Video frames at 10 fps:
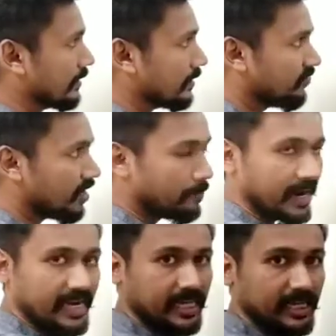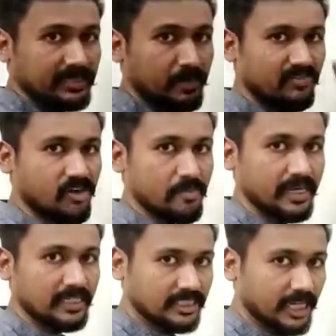when a particle is performing
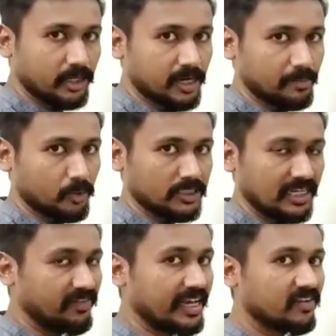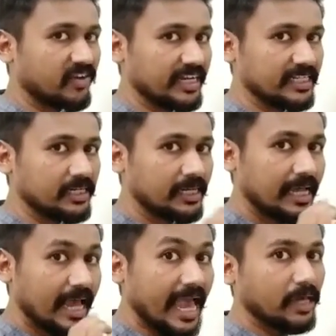a circular motion, we can find the
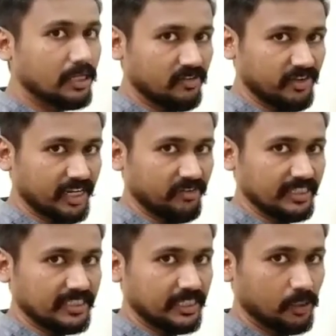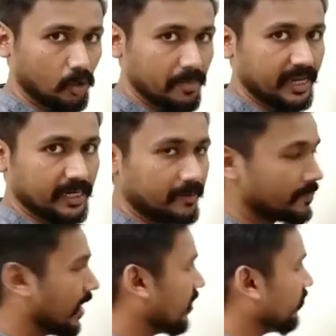angular frequency omega,
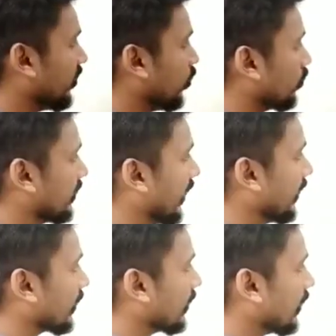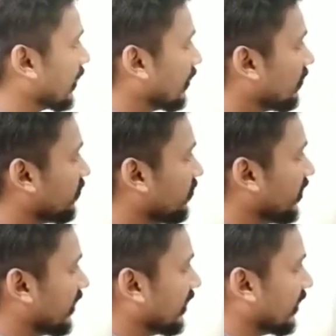and we know that
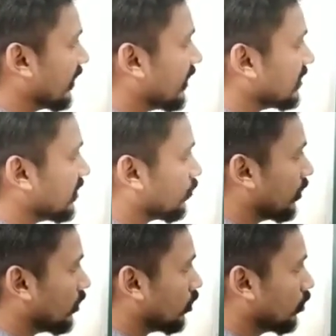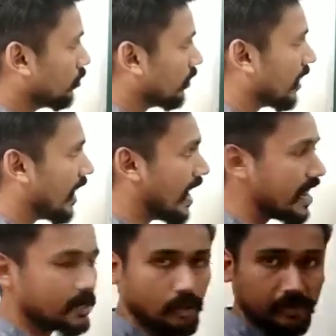v is equal to
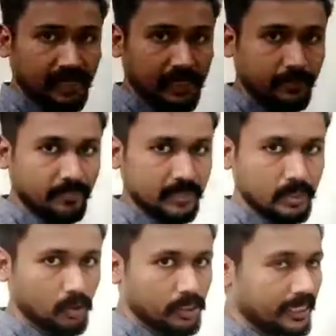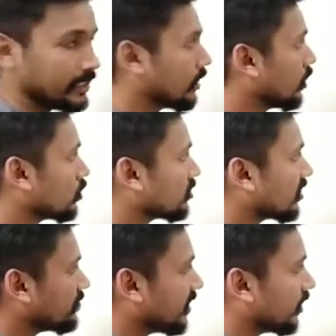r omega. Okay, so
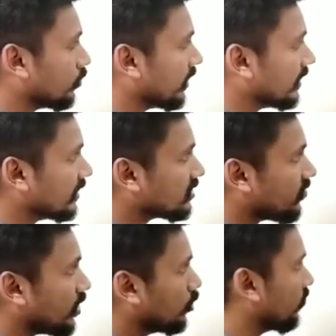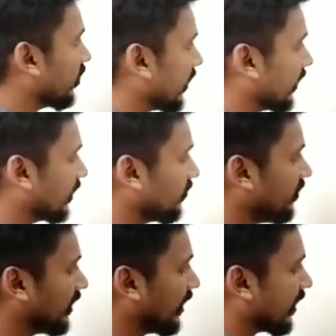substituting this value over here, we
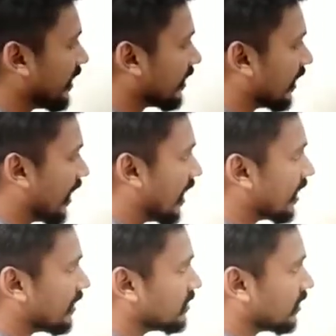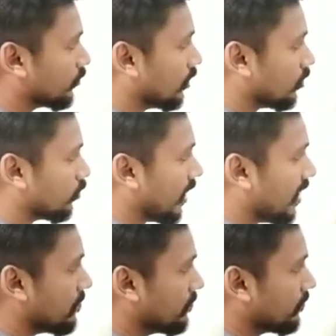can write r is equal to
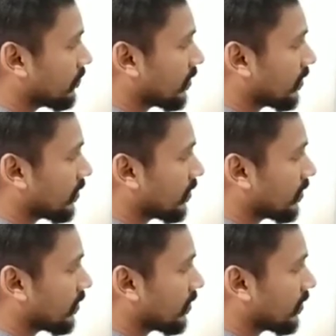m